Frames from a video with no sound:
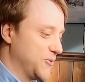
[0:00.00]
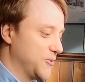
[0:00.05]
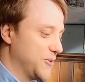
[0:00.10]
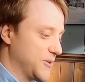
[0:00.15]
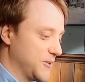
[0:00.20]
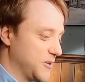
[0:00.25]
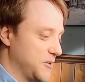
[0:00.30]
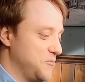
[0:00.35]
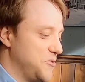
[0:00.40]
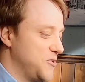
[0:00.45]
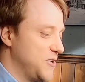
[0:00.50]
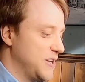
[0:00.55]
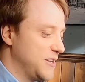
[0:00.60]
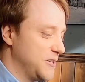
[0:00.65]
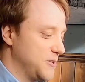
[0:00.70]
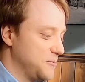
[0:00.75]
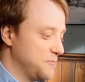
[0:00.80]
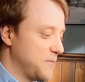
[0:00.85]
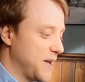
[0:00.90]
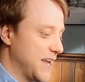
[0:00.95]
the community
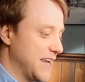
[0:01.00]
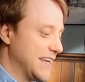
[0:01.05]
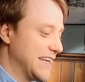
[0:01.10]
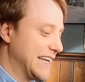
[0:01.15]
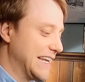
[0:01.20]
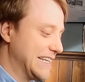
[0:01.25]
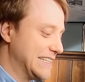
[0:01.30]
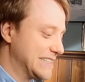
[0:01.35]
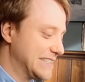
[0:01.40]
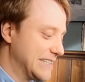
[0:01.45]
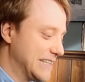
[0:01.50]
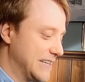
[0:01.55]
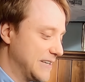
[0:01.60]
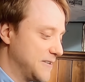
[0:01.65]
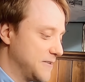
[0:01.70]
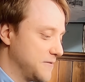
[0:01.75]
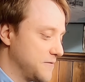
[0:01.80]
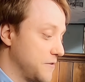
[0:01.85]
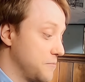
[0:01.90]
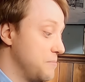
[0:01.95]
that you make is,
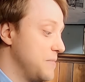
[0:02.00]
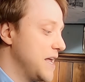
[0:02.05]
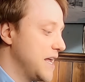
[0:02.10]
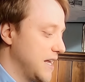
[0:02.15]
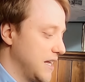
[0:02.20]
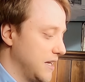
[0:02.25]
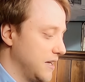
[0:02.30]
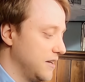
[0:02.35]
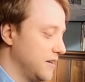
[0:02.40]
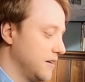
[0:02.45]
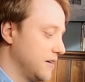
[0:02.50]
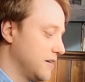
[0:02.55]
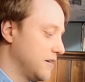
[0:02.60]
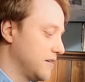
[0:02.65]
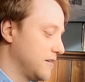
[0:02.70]
for me,